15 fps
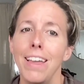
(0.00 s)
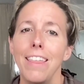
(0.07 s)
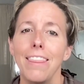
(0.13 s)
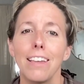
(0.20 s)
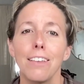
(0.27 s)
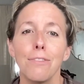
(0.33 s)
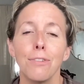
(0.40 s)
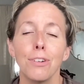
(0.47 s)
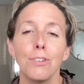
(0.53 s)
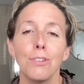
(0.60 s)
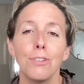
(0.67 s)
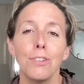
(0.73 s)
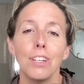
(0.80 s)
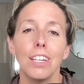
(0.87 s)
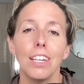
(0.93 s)
Thanks for
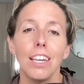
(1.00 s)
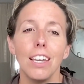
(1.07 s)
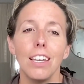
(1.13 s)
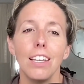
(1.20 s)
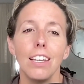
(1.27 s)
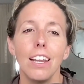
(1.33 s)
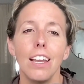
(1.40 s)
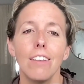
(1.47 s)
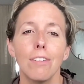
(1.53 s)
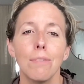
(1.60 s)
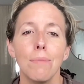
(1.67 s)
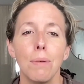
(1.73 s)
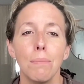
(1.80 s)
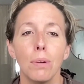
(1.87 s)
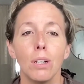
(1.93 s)
tuning in. And
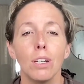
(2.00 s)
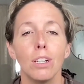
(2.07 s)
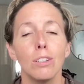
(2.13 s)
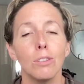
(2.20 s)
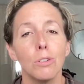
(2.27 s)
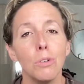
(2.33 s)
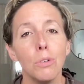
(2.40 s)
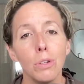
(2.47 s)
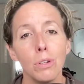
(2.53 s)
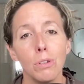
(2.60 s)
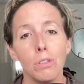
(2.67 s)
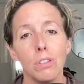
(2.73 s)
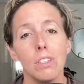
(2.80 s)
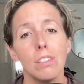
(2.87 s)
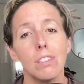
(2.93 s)
remember,
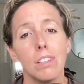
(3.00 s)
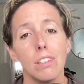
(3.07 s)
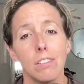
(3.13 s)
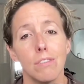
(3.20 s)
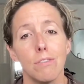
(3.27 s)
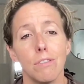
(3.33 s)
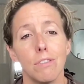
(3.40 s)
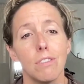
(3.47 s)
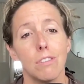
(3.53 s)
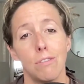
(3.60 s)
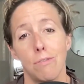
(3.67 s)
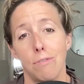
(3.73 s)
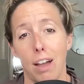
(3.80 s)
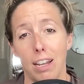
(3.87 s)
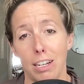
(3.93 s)
scoliosis doesn't
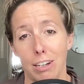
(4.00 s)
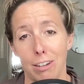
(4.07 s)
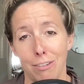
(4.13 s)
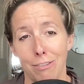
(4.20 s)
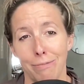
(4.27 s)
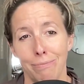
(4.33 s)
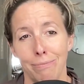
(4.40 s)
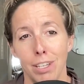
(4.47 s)
define you.